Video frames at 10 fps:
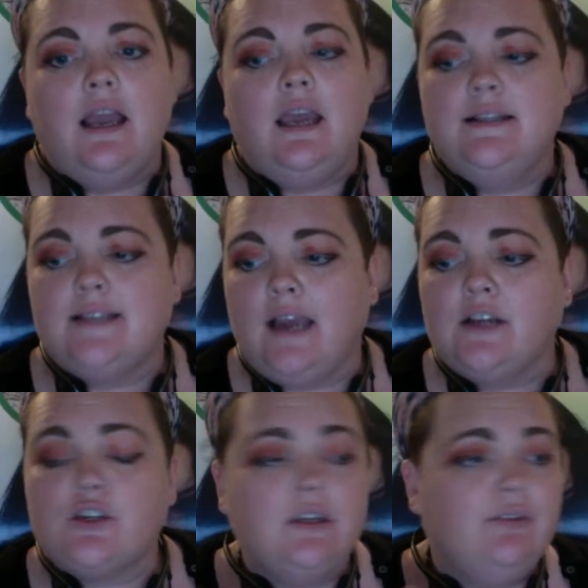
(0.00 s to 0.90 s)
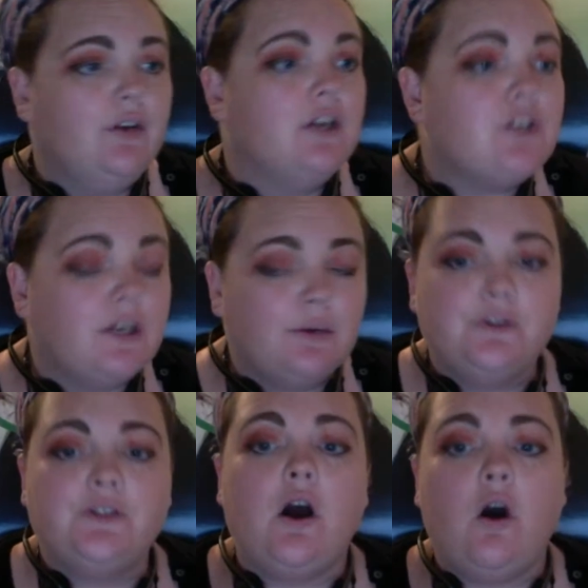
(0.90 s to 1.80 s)
is actually finishing
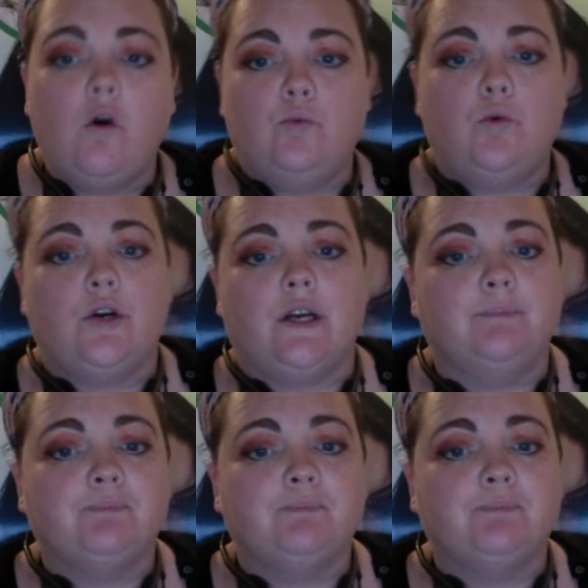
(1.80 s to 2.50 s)
with cold water.